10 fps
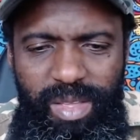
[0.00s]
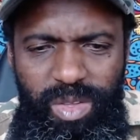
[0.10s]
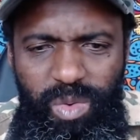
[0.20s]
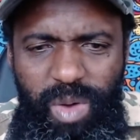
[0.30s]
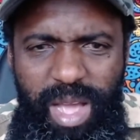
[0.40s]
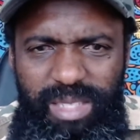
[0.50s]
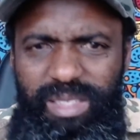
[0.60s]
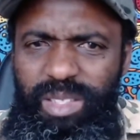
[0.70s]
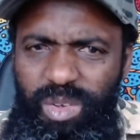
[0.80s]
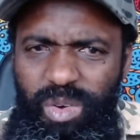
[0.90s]

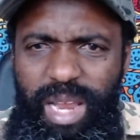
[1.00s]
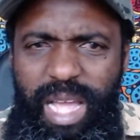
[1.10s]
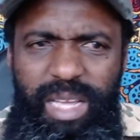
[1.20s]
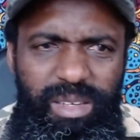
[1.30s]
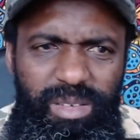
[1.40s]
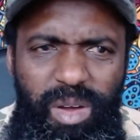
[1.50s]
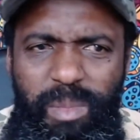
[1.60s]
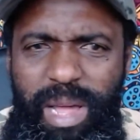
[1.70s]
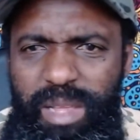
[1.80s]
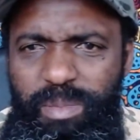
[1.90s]
US, like
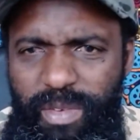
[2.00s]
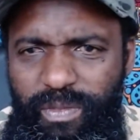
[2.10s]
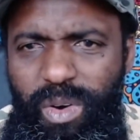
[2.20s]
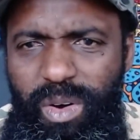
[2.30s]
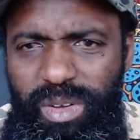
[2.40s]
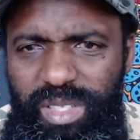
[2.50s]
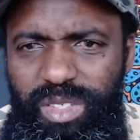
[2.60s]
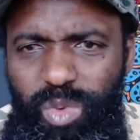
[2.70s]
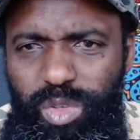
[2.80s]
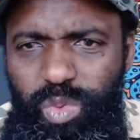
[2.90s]
normally before, this
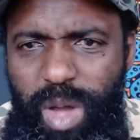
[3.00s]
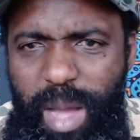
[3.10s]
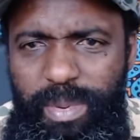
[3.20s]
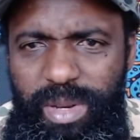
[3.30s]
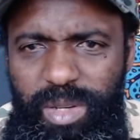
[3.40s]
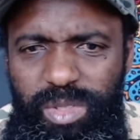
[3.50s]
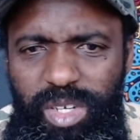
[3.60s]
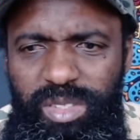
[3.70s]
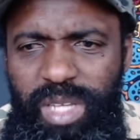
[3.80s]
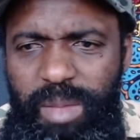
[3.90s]
is what will happen. He will
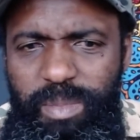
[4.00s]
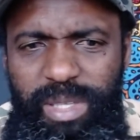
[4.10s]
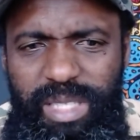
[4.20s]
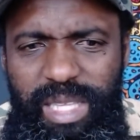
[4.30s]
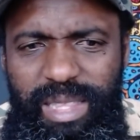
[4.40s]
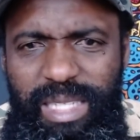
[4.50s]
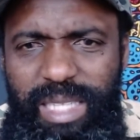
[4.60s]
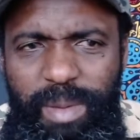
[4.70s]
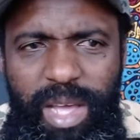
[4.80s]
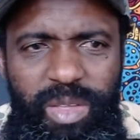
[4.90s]
just be seeing things
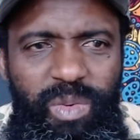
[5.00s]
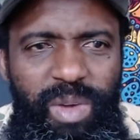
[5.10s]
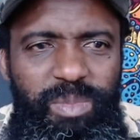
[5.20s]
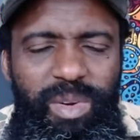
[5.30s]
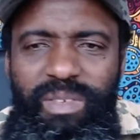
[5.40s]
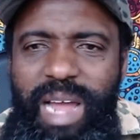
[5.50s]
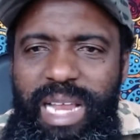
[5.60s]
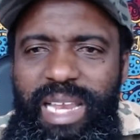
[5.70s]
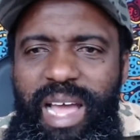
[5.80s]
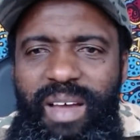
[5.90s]
about US. But
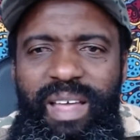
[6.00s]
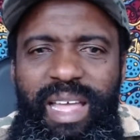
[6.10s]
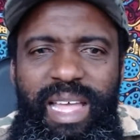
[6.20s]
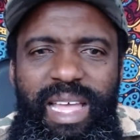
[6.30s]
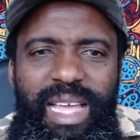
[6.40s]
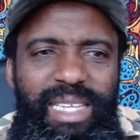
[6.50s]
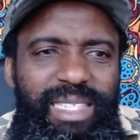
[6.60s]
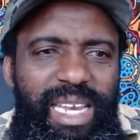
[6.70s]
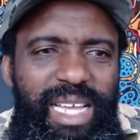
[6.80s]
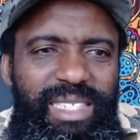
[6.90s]
right now, he
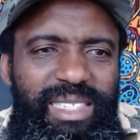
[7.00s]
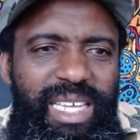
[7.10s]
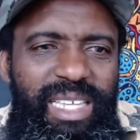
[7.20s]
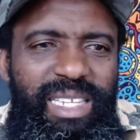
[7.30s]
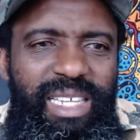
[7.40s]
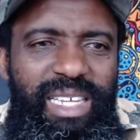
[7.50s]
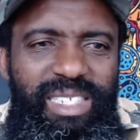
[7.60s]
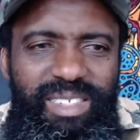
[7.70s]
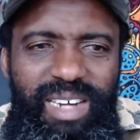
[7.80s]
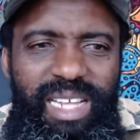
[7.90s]
started seeing
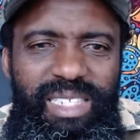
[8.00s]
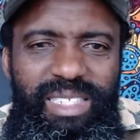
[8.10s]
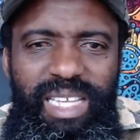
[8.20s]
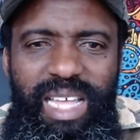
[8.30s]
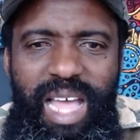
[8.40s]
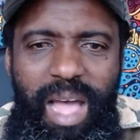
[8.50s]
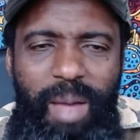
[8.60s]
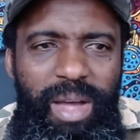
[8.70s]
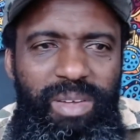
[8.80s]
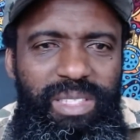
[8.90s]
trends
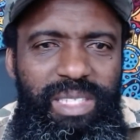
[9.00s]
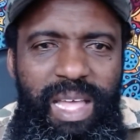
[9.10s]
about